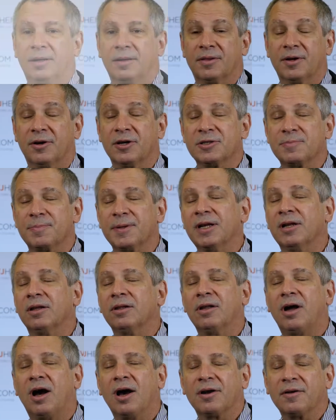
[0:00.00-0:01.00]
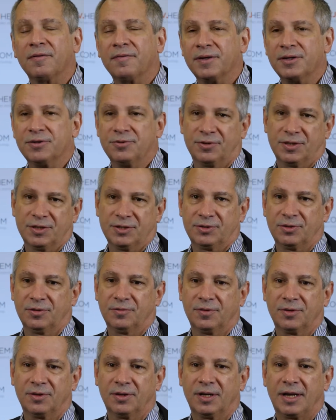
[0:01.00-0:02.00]
There has been a lot of interest
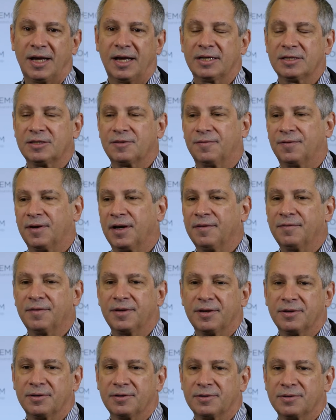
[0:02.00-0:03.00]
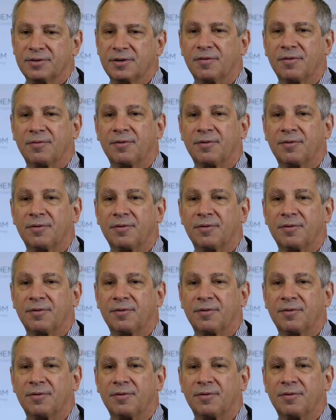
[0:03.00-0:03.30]
over the last 5 years of